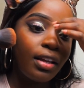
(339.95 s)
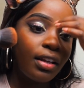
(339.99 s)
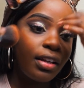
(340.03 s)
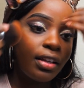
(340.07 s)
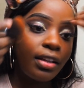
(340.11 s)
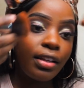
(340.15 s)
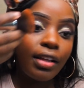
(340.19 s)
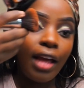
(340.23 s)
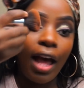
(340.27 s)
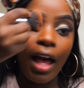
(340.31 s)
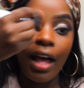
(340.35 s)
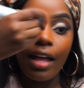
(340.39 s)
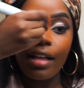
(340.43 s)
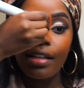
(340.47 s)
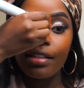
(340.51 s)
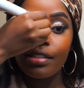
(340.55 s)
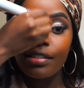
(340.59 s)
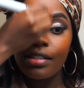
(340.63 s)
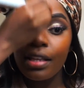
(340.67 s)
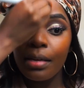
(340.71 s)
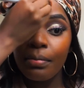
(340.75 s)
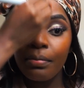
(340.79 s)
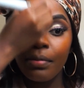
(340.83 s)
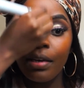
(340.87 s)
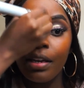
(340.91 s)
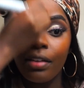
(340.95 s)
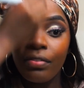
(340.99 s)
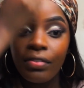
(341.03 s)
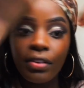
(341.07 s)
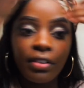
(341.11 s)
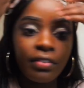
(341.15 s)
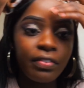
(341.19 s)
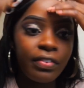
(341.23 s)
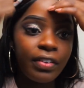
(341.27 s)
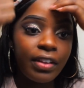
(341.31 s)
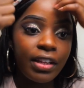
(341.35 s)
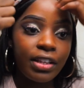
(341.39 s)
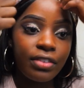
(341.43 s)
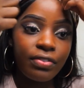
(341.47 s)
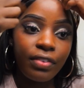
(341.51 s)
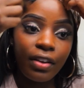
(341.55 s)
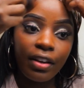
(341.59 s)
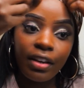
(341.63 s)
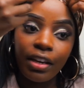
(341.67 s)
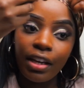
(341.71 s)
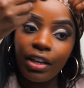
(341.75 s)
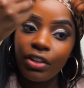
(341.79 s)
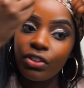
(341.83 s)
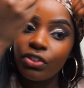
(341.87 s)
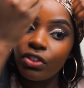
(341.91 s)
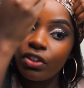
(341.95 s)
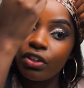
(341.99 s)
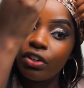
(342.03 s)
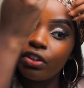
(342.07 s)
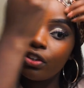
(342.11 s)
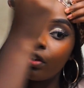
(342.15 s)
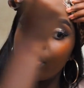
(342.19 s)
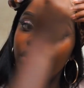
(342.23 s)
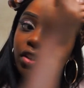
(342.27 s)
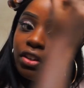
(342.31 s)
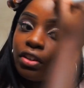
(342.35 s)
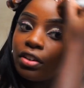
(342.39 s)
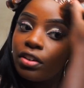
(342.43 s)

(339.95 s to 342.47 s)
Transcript: Yes, I'm living for this foundation.